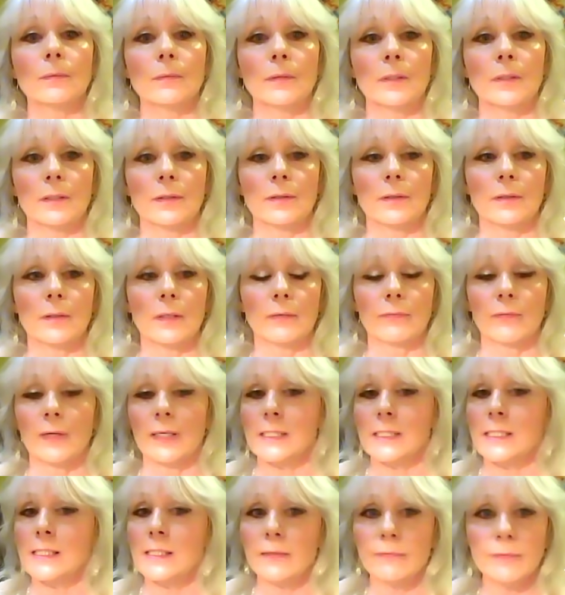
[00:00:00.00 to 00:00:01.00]
I've
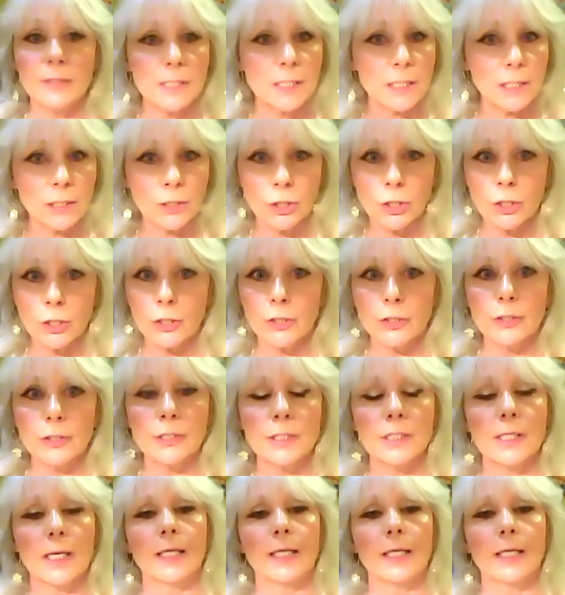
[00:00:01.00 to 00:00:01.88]
got 17 years.